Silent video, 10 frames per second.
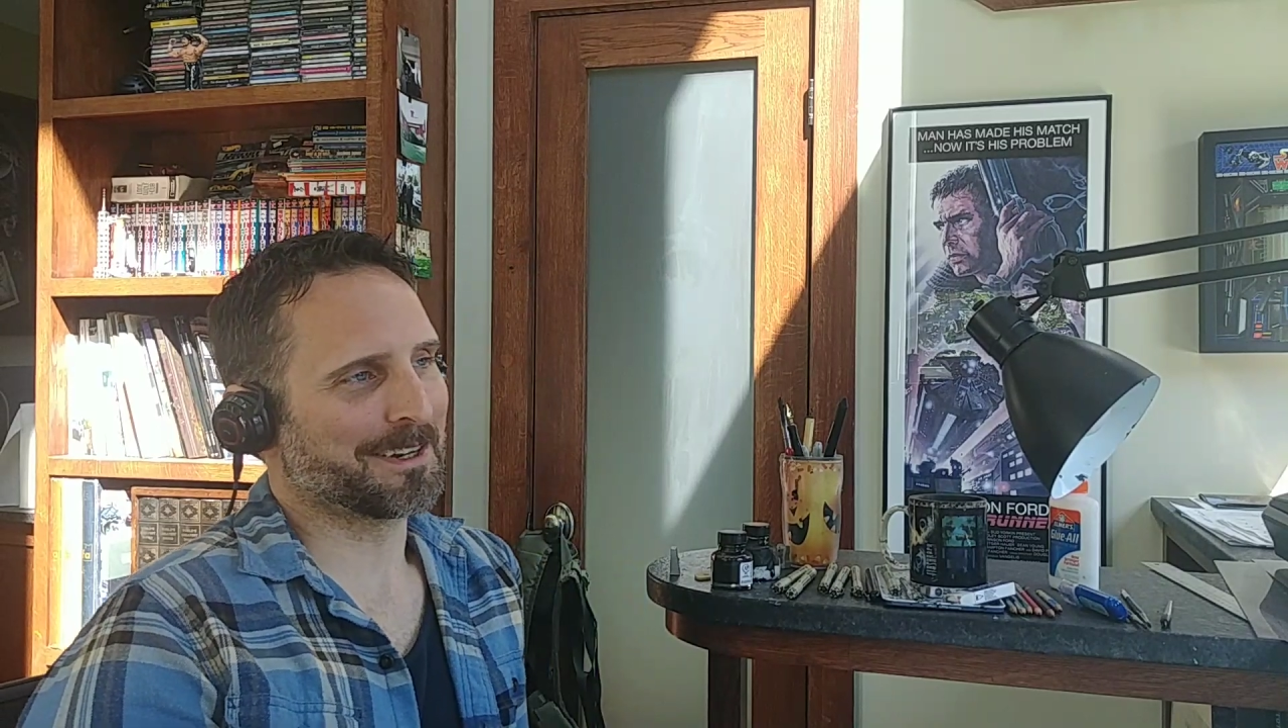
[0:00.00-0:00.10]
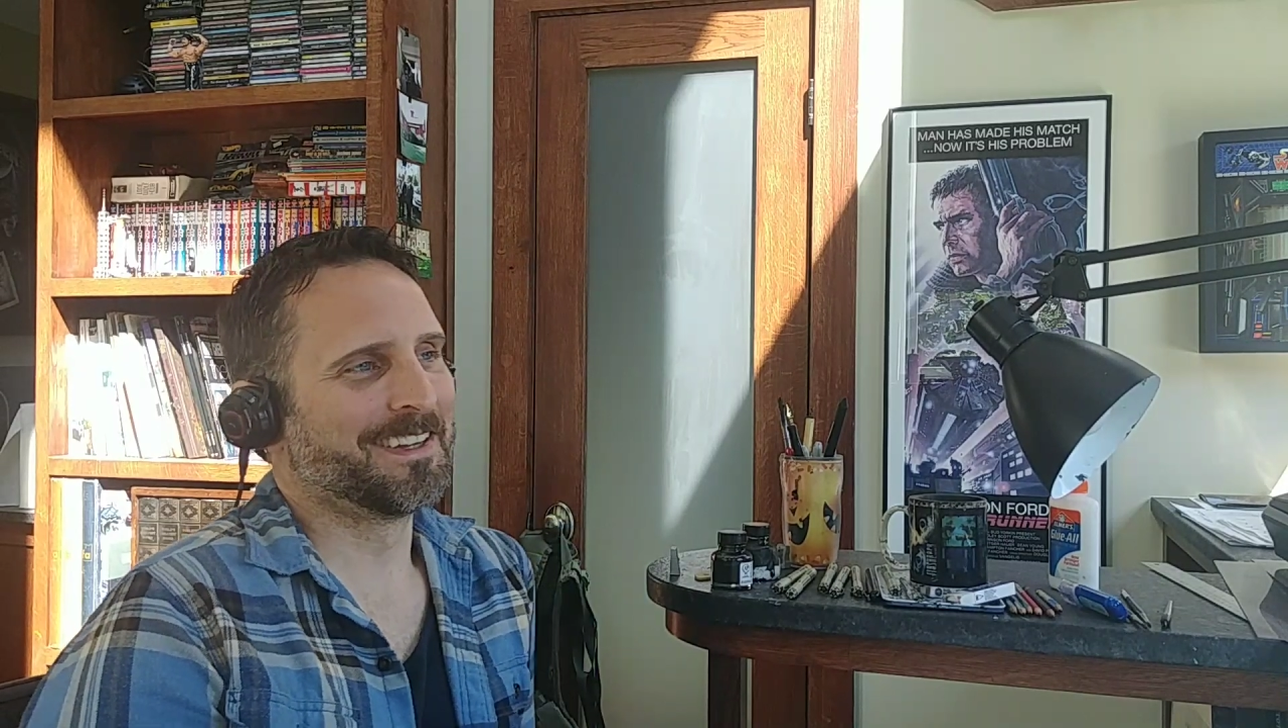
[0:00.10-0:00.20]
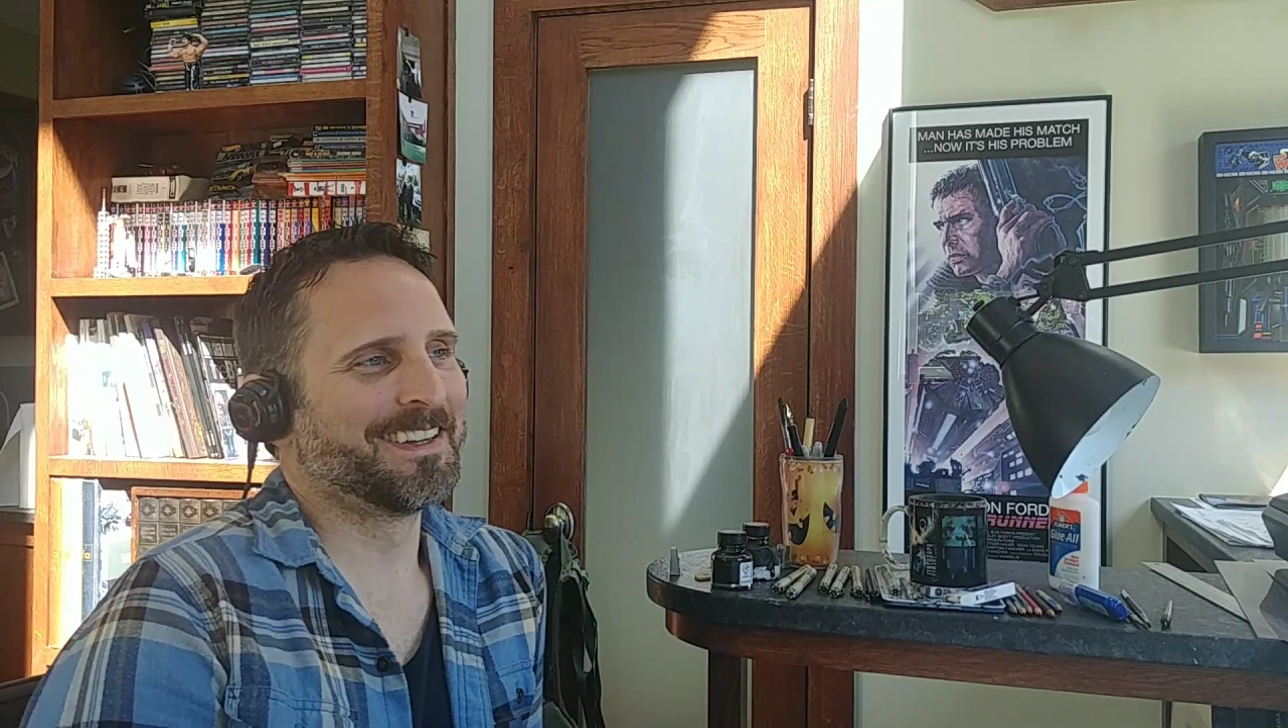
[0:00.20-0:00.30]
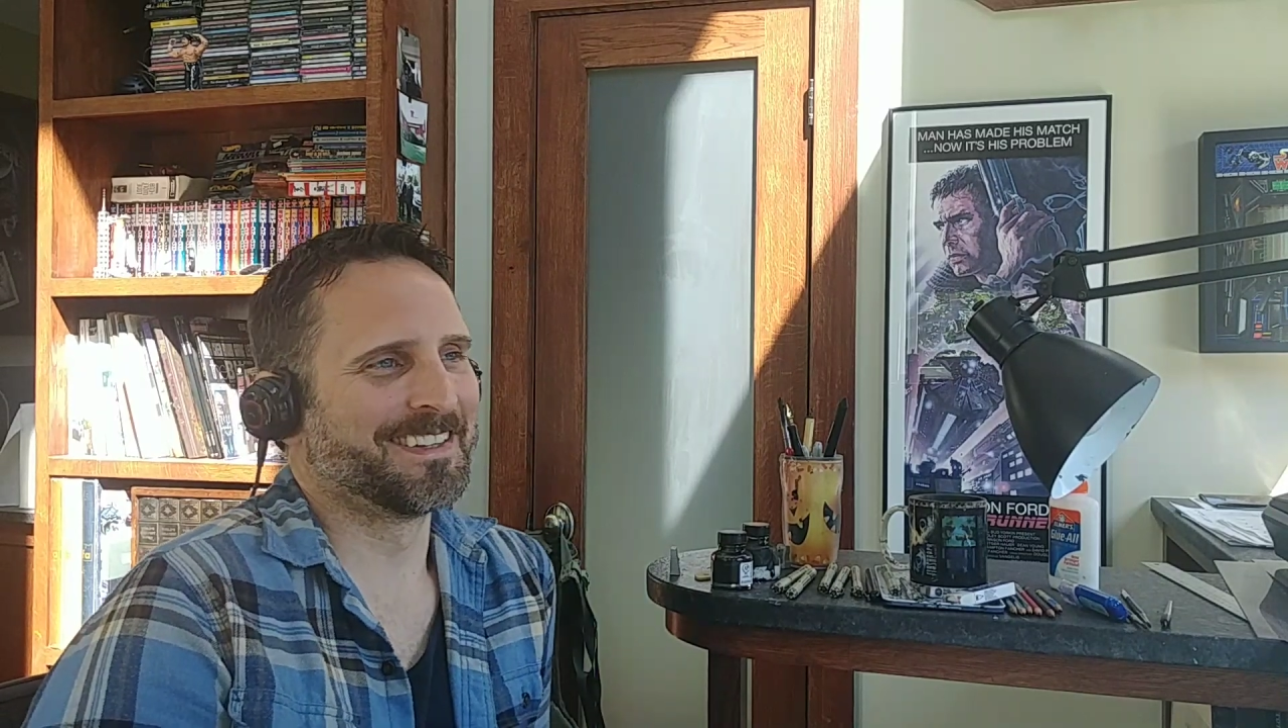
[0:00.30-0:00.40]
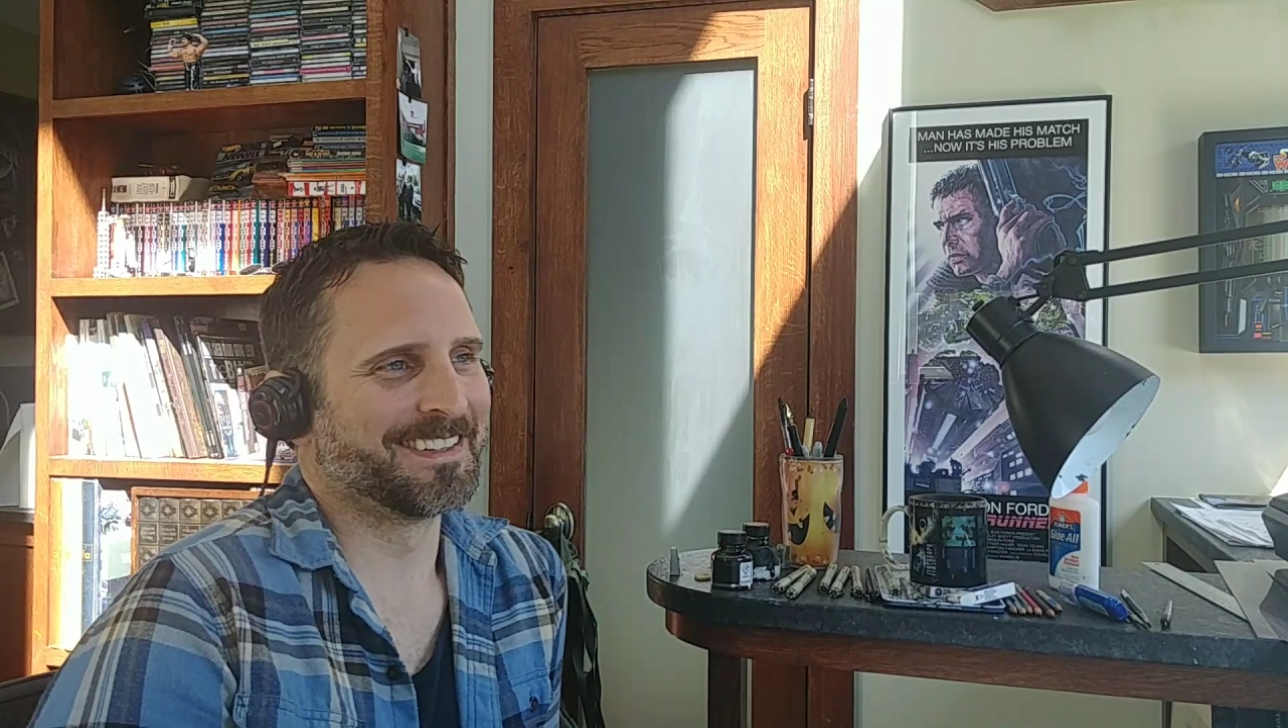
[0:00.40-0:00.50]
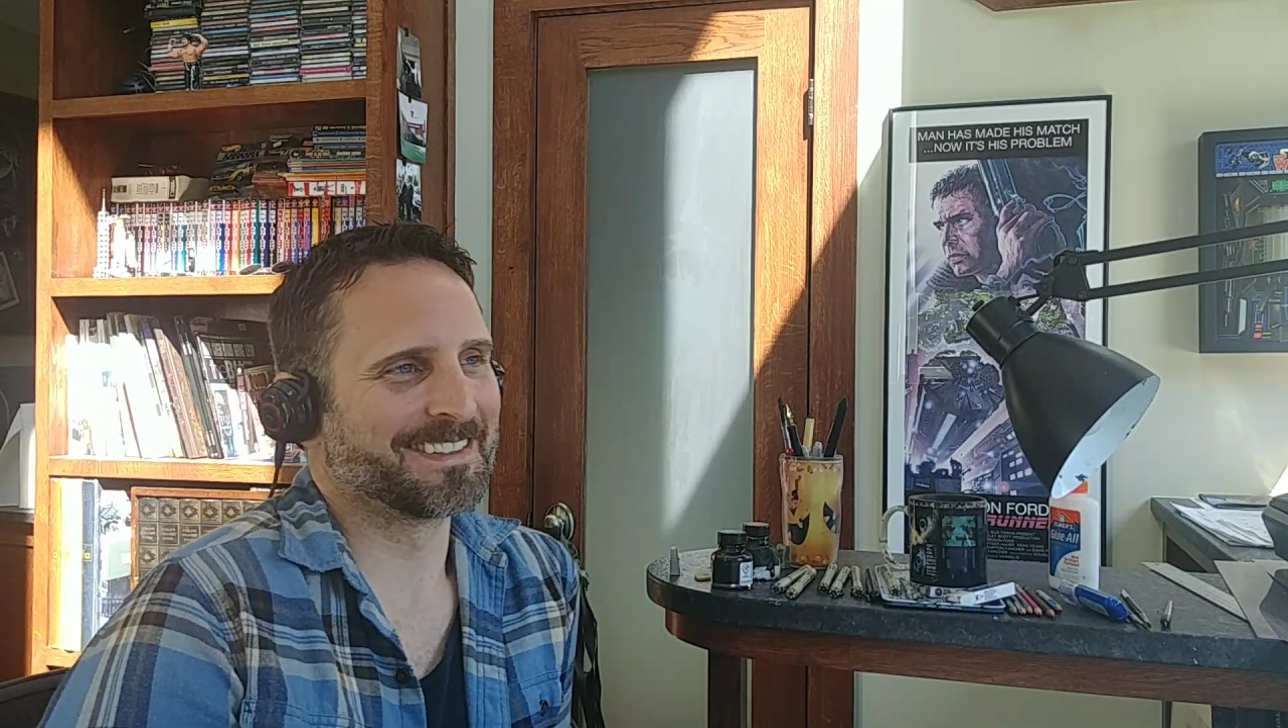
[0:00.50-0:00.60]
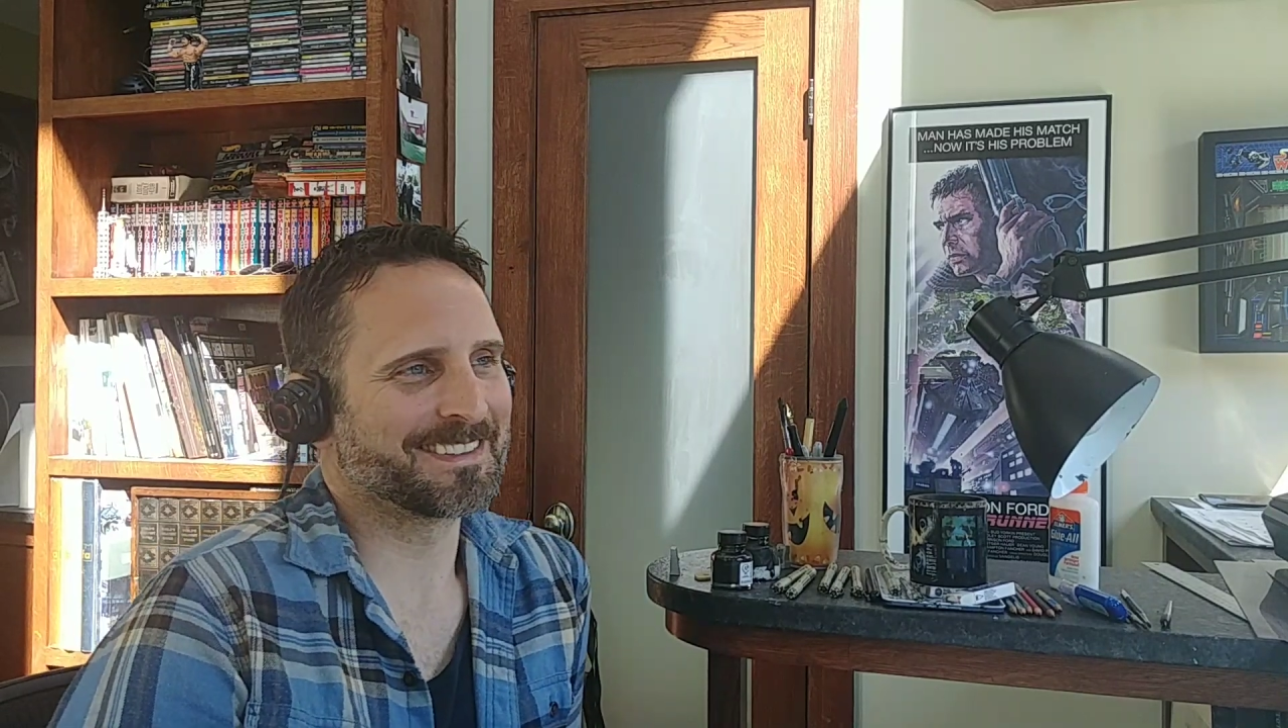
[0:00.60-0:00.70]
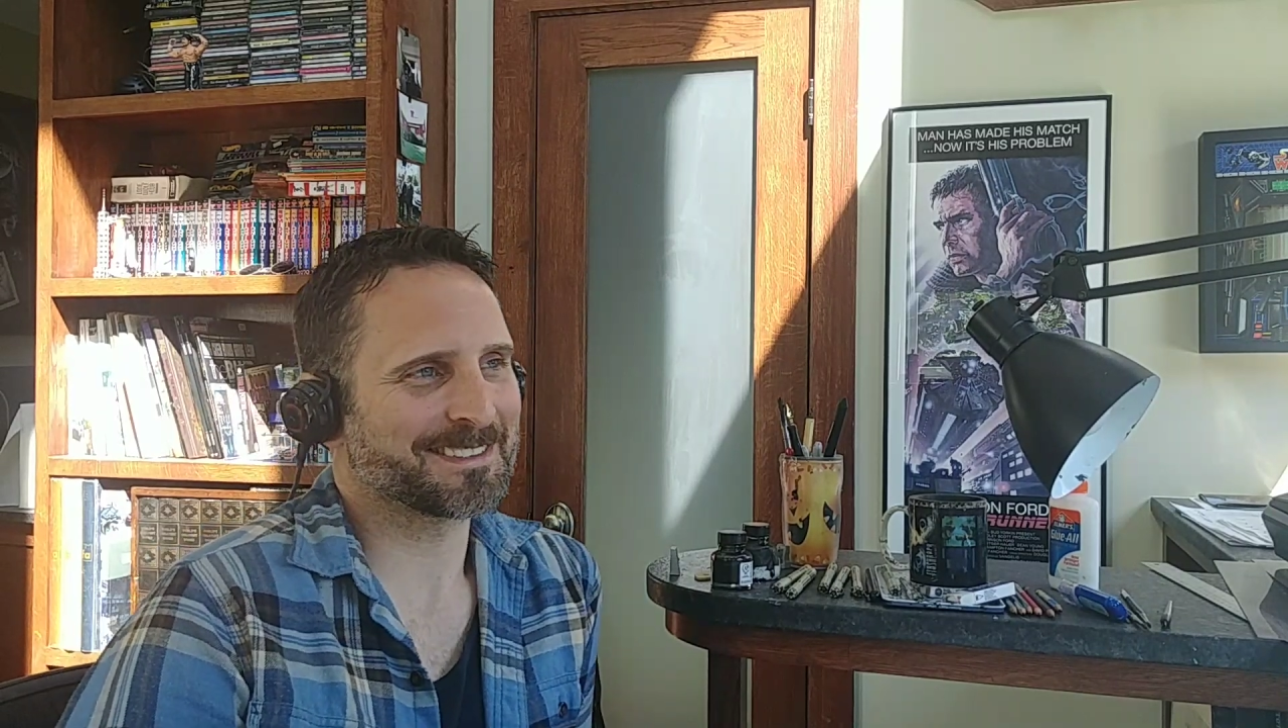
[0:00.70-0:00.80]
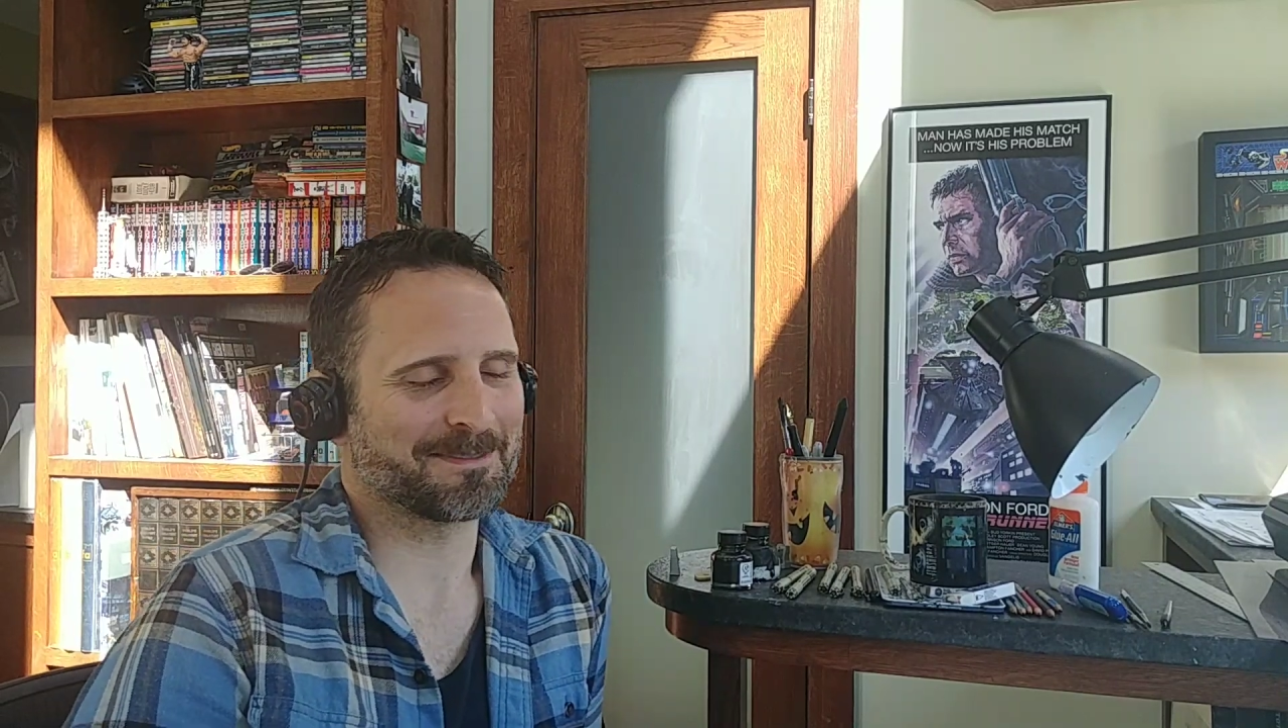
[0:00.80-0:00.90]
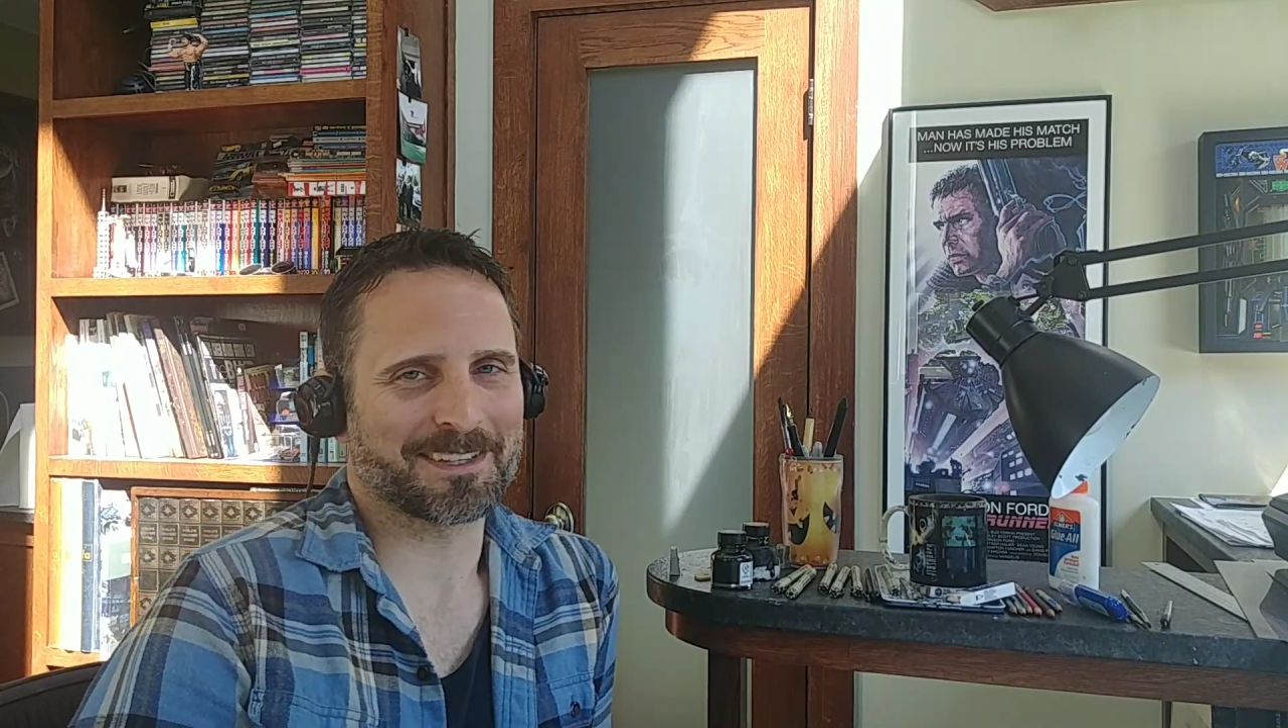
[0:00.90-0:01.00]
some